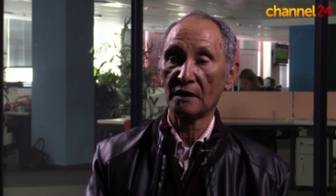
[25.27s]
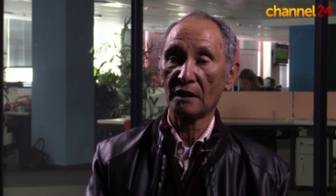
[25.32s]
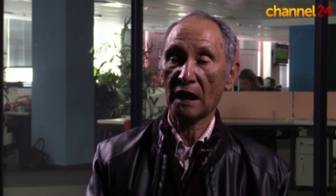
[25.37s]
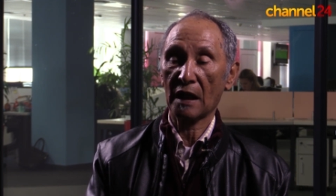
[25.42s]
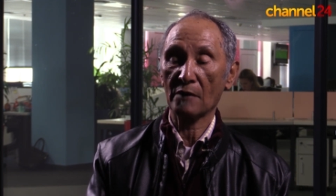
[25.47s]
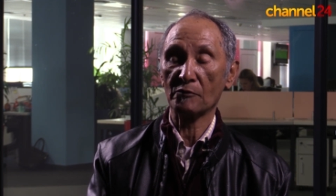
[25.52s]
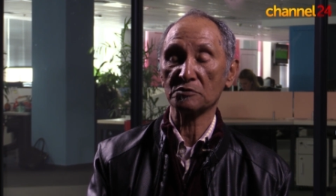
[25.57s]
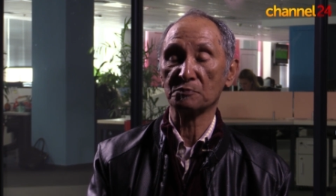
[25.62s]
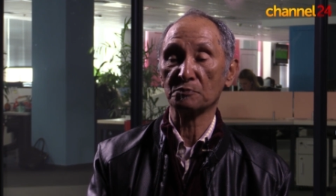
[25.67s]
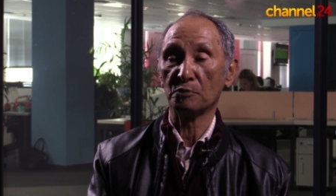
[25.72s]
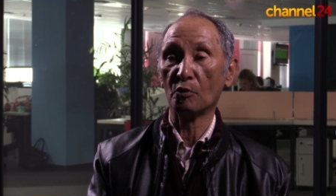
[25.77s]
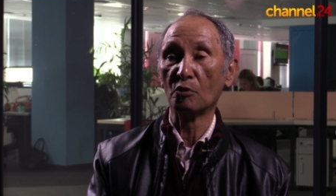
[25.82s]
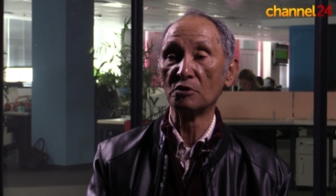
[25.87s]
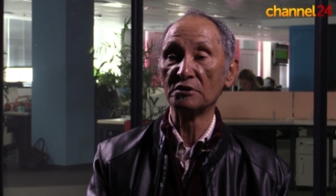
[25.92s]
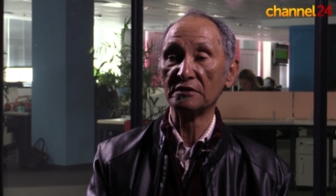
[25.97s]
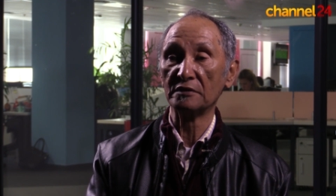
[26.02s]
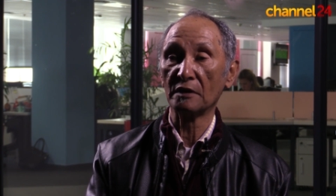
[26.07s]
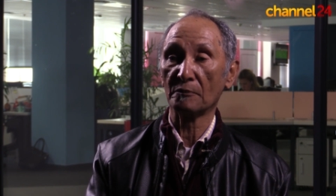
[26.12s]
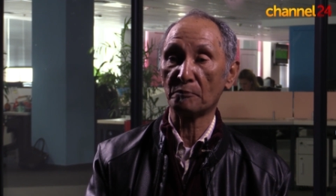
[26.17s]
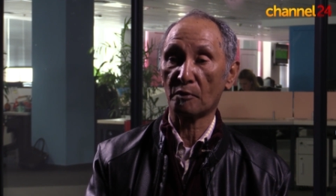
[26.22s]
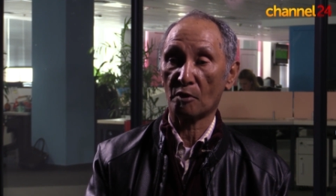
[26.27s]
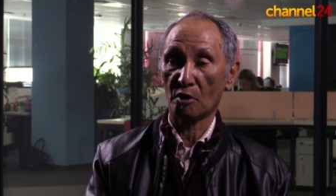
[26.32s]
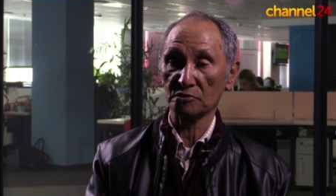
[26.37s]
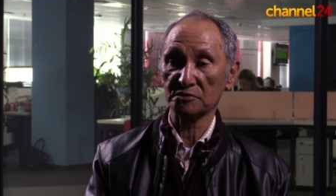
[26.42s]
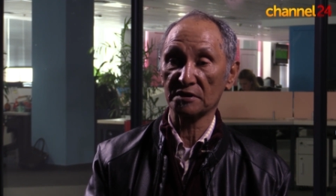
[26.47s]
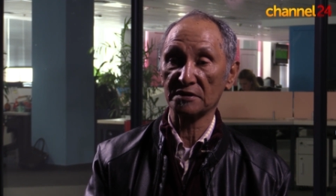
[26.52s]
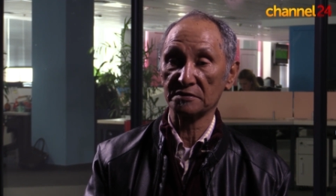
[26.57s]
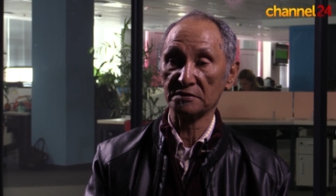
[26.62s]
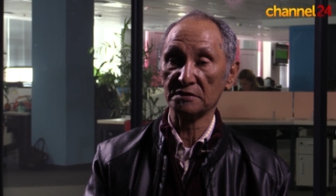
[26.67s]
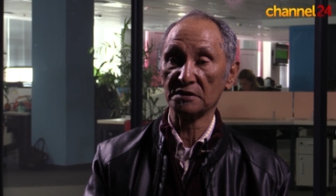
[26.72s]
I was born in
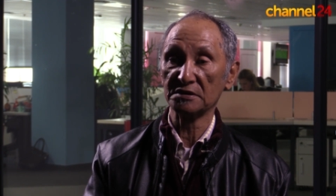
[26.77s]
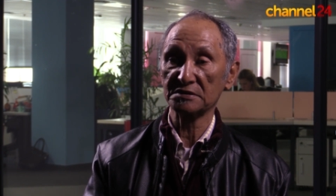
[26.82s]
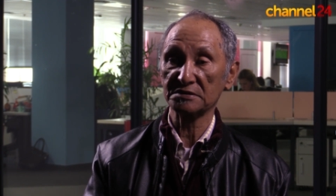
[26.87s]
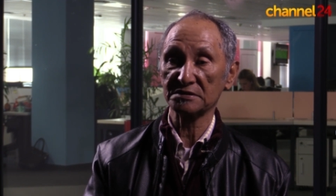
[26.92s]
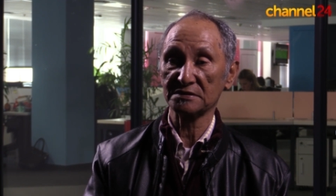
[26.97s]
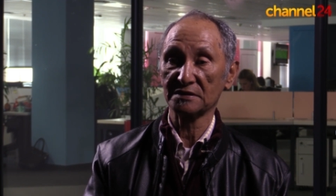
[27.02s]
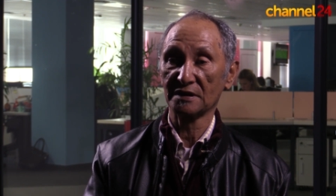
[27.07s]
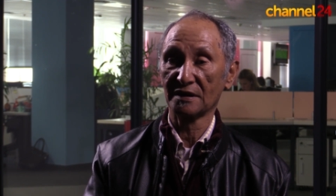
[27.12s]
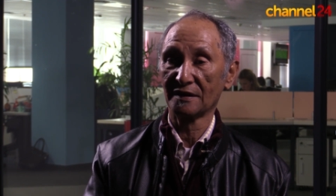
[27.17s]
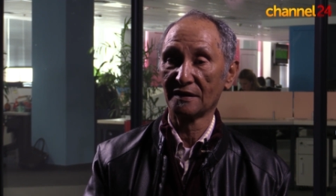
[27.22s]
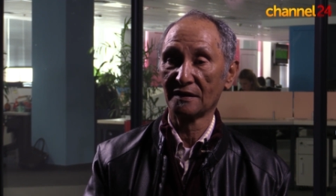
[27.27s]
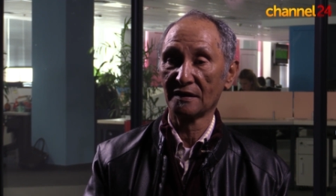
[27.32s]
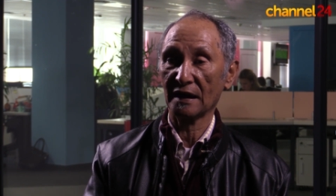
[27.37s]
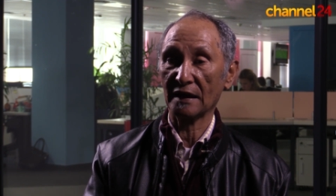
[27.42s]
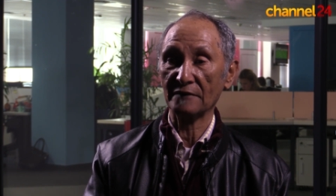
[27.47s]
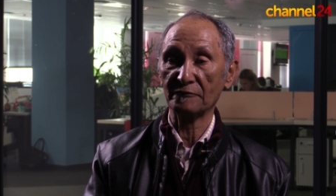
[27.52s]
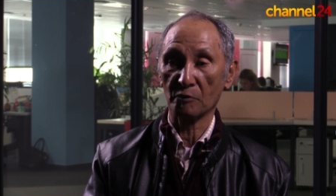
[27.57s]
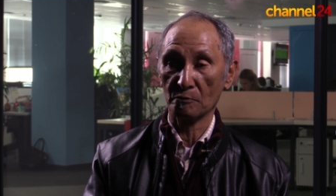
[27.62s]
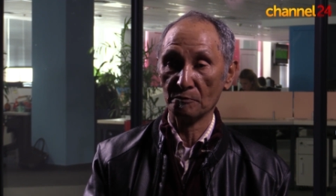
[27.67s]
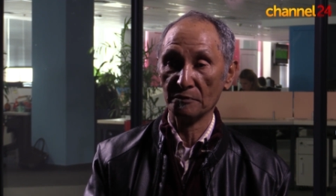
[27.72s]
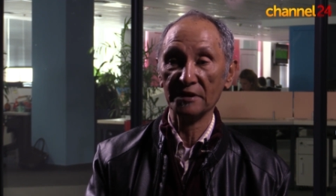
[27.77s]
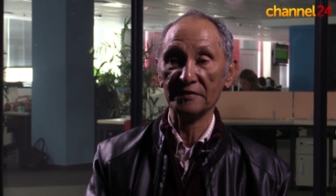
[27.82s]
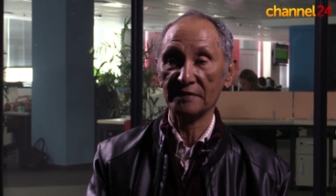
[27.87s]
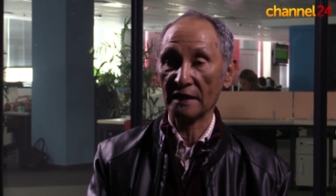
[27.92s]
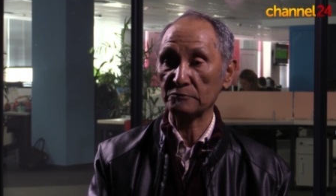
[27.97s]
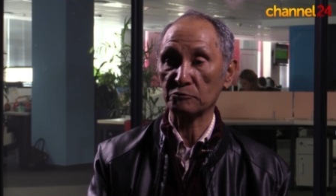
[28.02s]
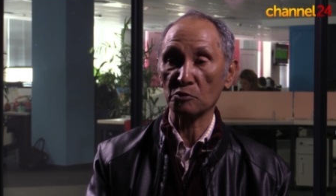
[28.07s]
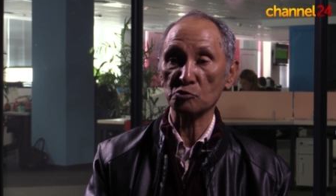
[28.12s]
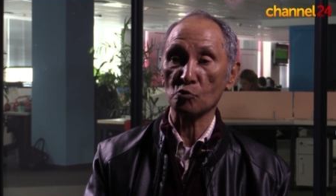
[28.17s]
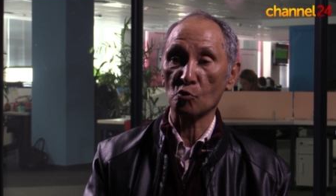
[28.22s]
apartheid years, and for me
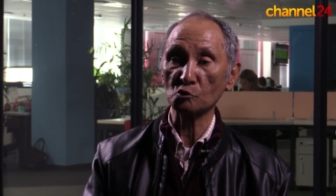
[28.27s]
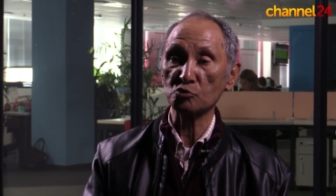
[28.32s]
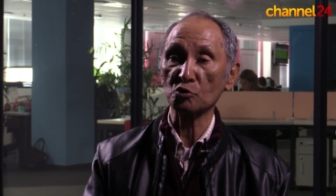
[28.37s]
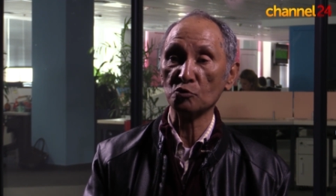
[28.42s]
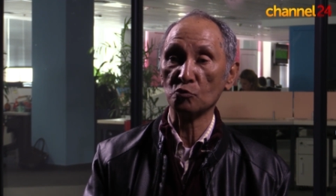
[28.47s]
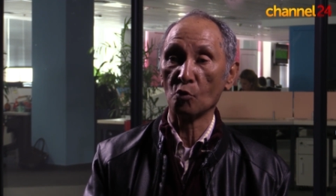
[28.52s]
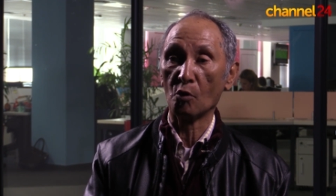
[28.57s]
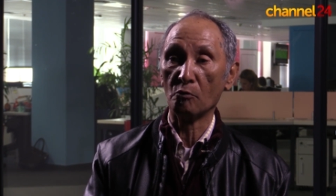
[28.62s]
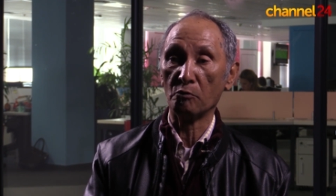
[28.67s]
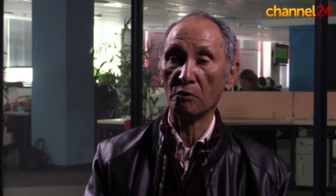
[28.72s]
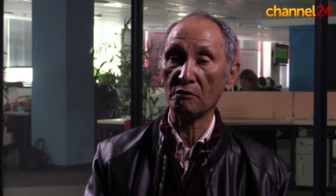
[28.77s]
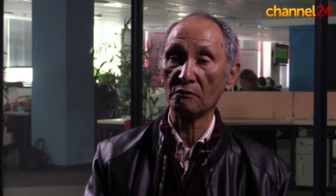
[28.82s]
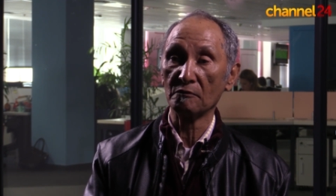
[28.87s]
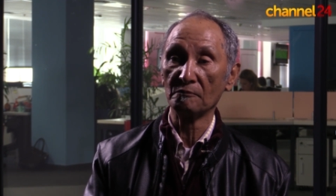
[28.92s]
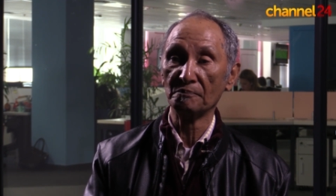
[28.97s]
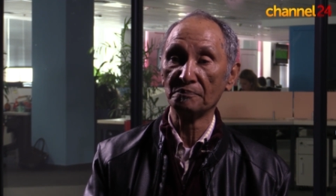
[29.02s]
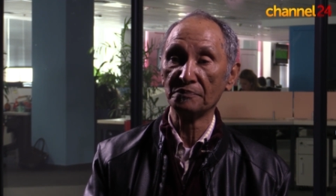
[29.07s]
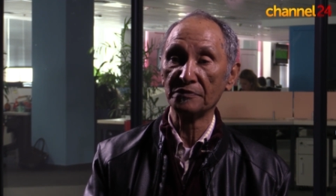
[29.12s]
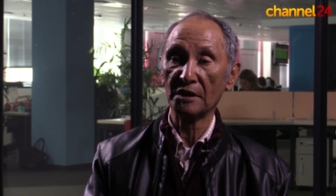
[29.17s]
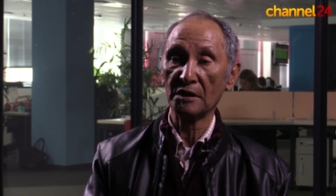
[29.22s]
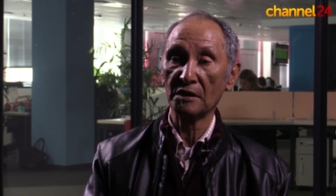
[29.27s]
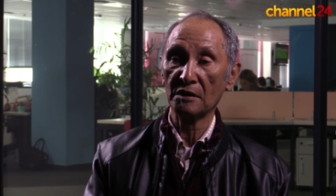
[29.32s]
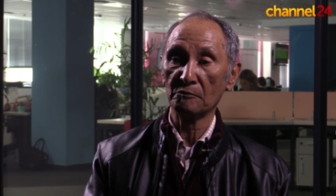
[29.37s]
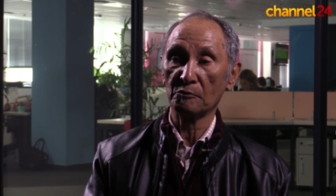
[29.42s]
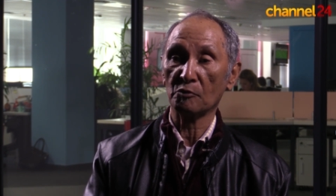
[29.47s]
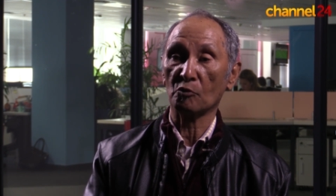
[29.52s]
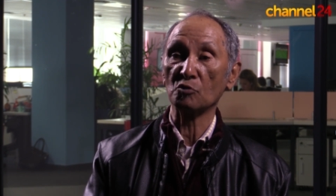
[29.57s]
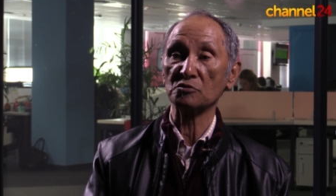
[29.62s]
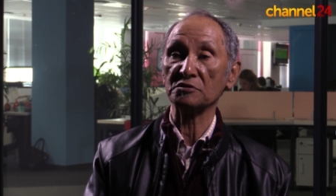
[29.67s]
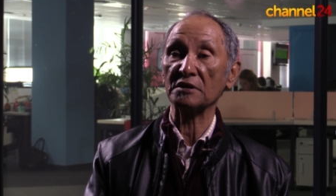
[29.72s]
that was also normal,
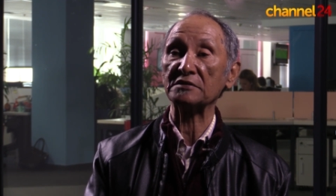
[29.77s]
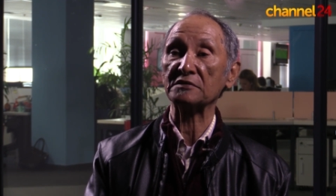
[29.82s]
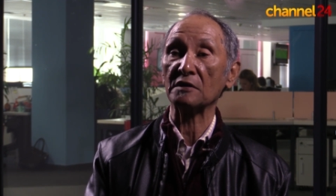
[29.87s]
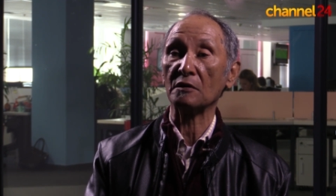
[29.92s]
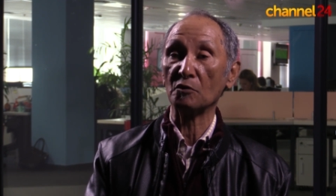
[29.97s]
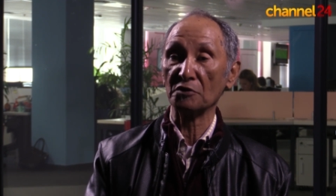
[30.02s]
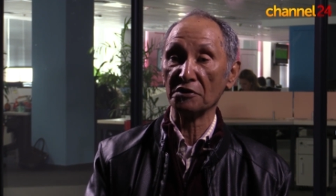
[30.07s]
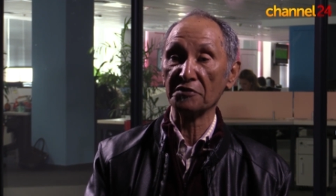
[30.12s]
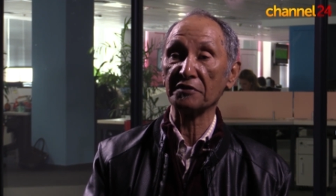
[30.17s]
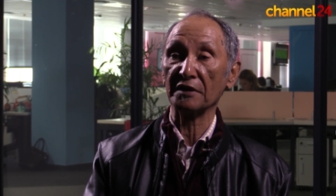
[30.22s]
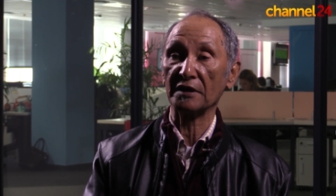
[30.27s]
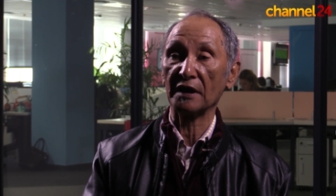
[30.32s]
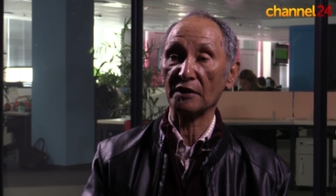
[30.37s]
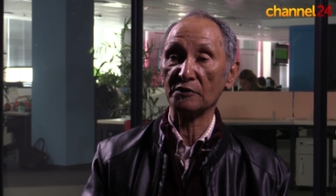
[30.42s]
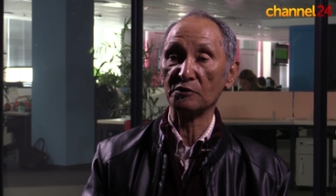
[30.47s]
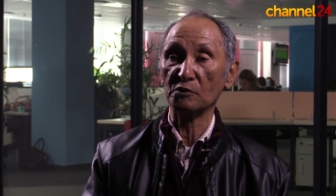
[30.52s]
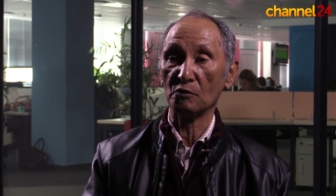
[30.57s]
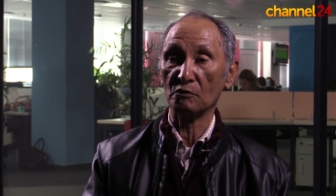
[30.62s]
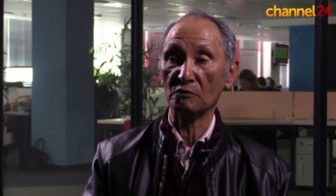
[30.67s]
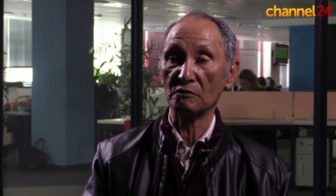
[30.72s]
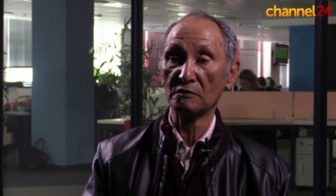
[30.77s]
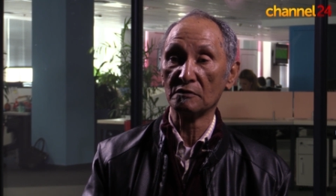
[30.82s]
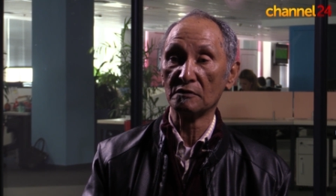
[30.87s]
because that's the only thing I knew.